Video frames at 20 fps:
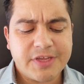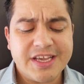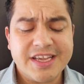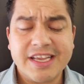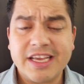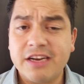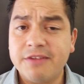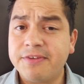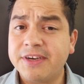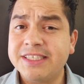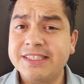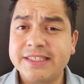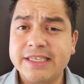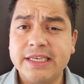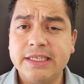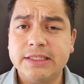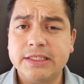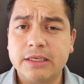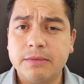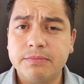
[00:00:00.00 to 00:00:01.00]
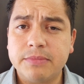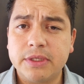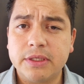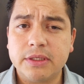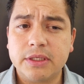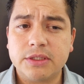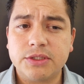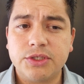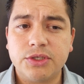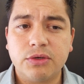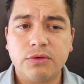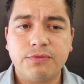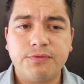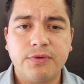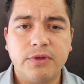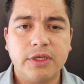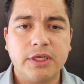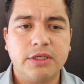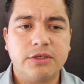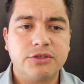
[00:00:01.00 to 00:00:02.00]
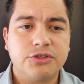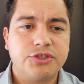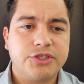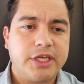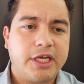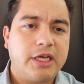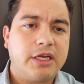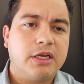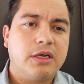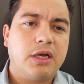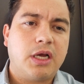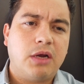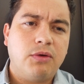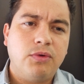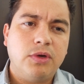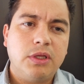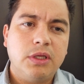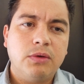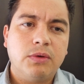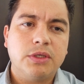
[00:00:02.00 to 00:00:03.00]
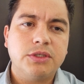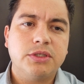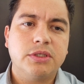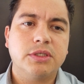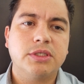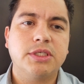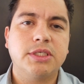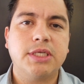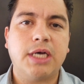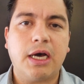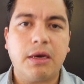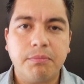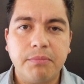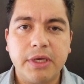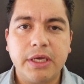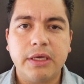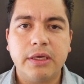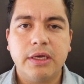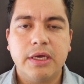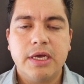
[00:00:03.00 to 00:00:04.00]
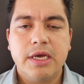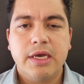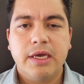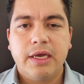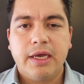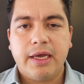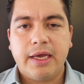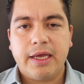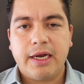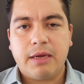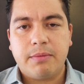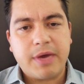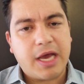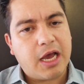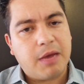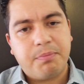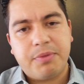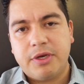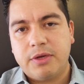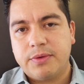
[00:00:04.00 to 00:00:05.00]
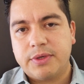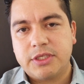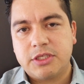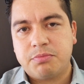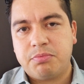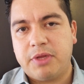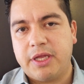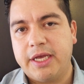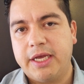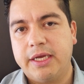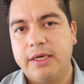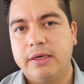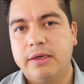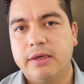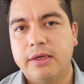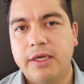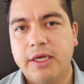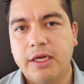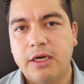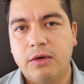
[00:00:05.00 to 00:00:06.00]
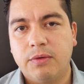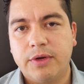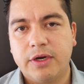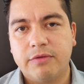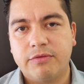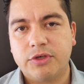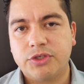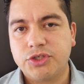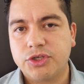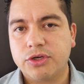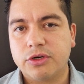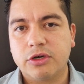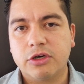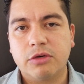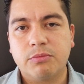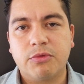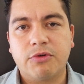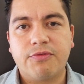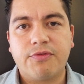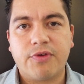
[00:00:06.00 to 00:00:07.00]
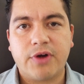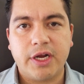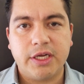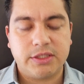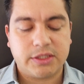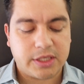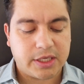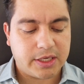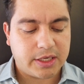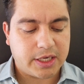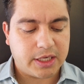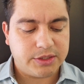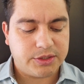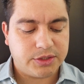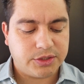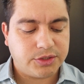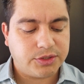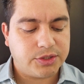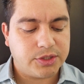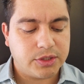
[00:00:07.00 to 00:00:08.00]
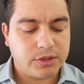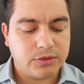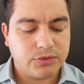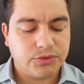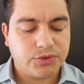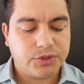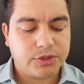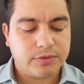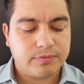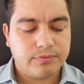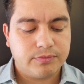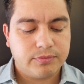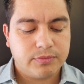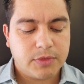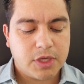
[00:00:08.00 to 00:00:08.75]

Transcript: Again, if I say something that you don't fully understand, I really want you to stop me, and I'm happy to explain, whatever term or phrase I just used.